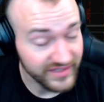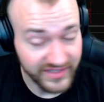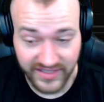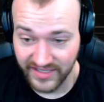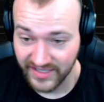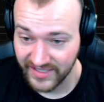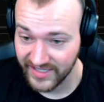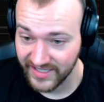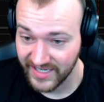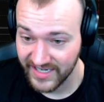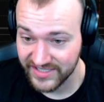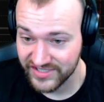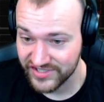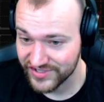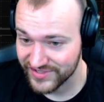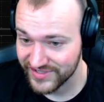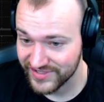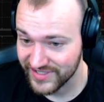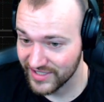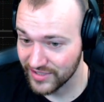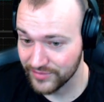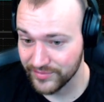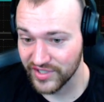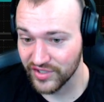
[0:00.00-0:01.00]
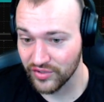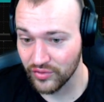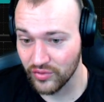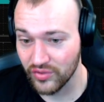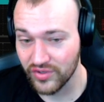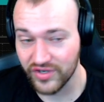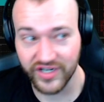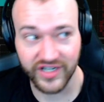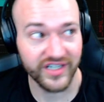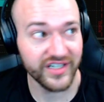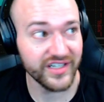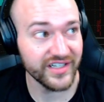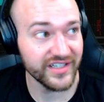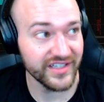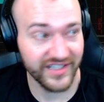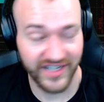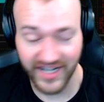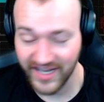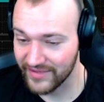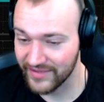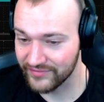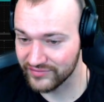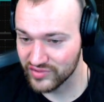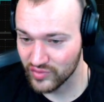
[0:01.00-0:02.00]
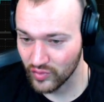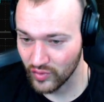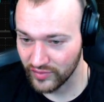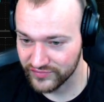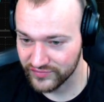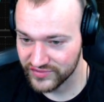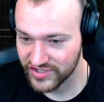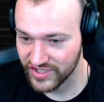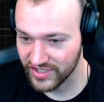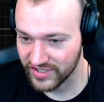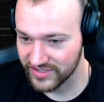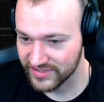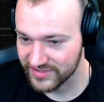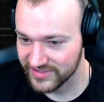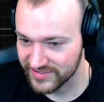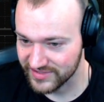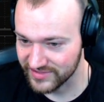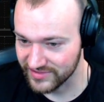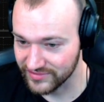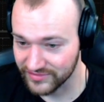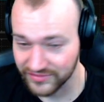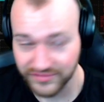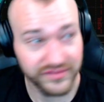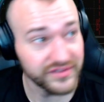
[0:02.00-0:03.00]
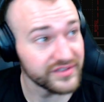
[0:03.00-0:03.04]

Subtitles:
and I just did them in order, and I have 12 charts, so